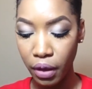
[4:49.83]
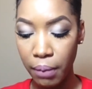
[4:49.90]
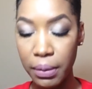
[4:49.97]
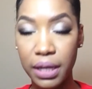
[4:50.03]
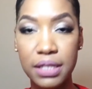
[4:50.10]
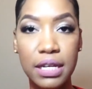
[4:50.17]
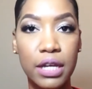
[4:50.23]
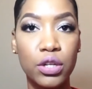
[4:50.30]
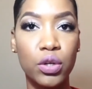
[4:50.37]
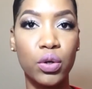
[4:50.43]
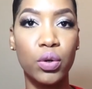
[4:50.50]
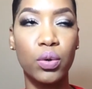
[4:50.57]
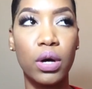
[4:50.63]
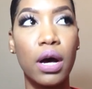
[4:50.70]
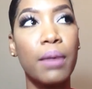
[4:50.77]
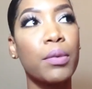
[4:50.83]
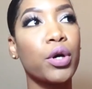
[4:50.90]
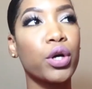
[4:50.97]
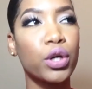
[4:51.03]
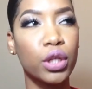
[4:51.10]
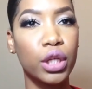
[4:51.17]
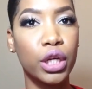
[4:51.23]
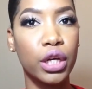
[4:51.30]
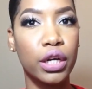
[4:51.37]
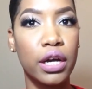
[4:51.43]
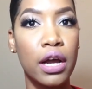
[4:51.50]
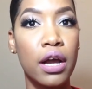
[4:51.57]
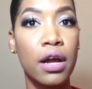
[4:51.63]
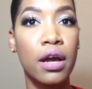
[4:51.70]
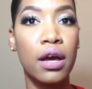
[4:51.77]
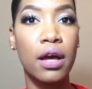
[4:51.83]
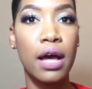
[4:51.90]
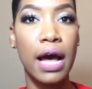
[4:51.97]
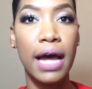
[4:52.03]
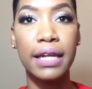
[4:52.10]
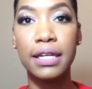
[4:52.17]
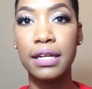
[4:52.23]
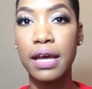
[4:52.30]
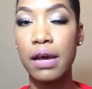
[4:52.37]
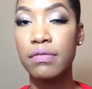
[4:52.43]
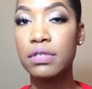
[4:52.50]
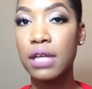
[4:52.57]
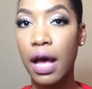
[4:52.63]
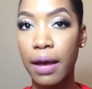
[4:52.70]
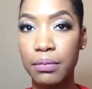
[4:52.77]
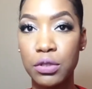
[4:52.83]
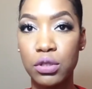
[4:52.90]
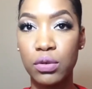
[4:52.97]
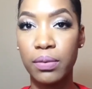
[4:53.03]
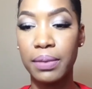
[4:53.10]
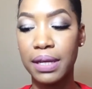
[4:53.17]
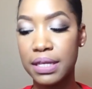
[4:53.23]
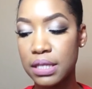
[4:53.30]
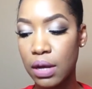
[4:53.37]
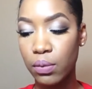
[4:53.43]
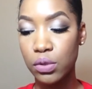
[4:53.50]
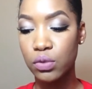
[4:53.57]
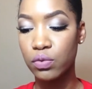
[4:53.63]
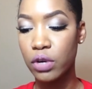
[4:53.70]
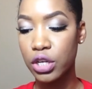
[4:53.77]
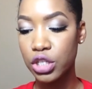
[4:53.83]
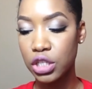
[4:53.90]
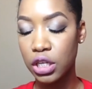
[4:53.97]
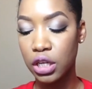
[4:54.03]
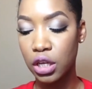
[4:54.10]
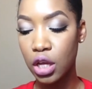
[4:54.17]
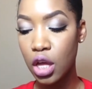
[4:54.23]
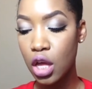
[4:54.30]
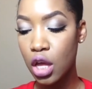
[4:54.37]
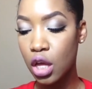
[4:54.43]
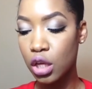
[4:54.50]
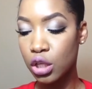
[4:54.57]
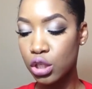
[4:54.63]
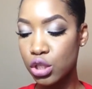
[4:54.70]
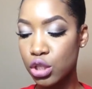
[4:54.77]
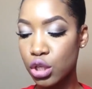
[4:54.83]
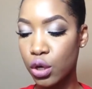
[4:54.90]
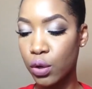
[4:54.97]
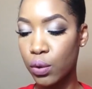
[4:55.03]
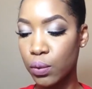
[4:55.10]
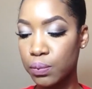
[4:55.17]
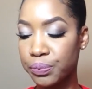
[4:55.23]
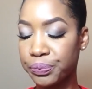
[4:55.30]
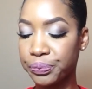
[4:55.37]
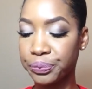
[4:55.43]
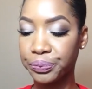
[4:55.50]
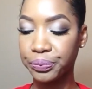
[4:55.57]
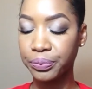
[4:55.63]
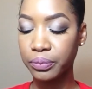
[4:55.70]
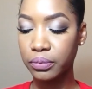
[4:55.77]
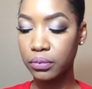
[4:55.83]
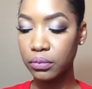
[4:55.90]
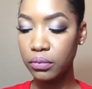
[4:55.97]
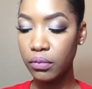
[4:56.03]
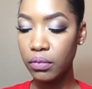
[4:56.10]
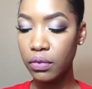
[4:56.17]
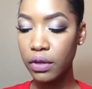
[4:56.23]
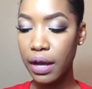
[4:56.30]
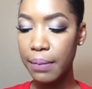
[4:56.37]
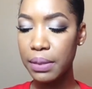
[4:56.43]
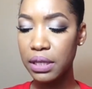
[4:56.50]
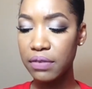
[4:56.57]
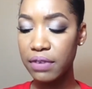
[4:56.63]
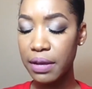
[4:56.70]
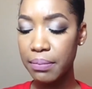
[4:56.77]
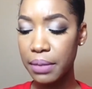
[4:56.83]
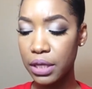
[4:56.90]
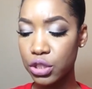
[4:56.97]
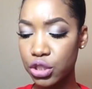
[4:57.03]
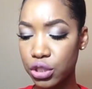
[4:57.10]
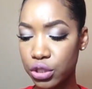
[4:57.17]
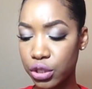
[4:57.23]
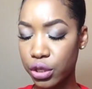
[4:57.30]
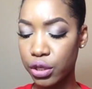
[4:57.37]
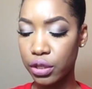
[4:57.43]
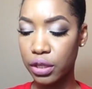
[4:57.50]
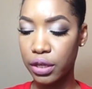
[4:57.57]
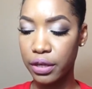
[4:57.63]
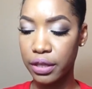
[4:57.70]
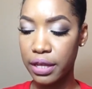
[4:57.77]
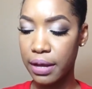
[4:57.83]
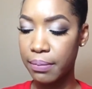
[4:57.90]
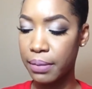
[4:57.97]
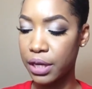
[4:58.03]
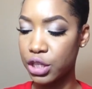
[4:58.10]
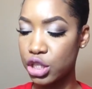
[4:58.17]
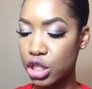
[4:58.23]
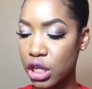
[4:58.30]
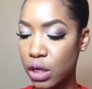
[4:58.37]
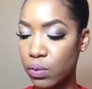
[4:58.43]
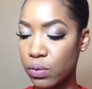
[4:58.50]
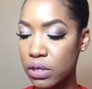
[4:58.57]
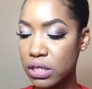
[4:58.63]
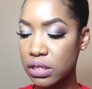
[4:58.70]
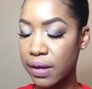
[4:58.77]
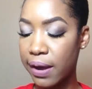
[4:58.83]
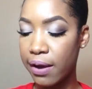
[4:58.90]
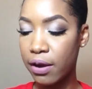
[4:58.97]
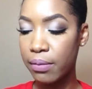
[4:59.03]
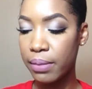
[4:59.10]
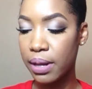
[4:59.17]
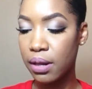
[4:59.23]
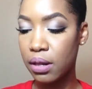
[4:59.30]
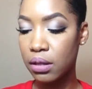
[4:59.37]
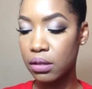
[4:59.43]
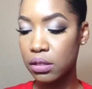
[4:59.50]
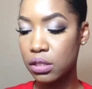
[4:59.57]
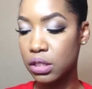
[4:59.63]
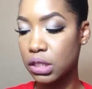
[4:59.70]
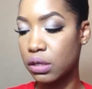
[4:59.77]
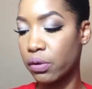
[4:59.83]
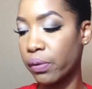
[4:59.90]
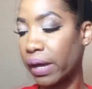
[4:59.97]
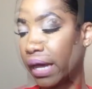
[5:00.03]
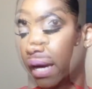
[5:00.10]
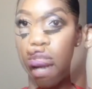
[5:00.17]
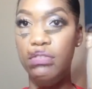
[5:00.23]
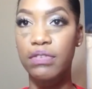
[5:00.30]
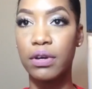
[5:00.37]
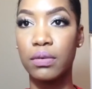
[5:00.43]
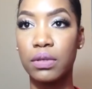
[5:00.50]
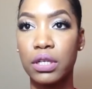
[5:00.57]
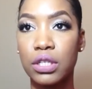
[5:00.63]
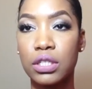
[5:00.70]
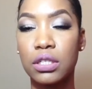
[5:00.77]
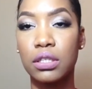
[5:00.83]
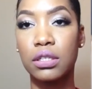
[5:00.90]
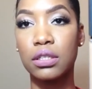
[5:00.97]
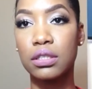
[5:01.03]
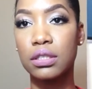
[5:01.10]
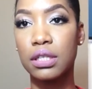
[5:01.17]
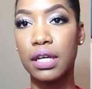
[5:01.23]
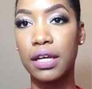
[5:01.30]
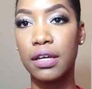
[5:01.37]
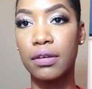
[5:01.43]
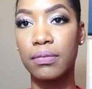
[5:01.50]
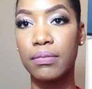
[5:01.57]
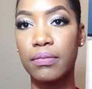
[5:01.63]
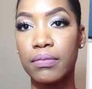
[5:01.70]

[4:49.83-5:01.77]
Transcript: because I know earlier I didn't have time to do it because I was rushing. So I believe I mentioned earlier that my shade was Caramel 08. What the foundation looks like.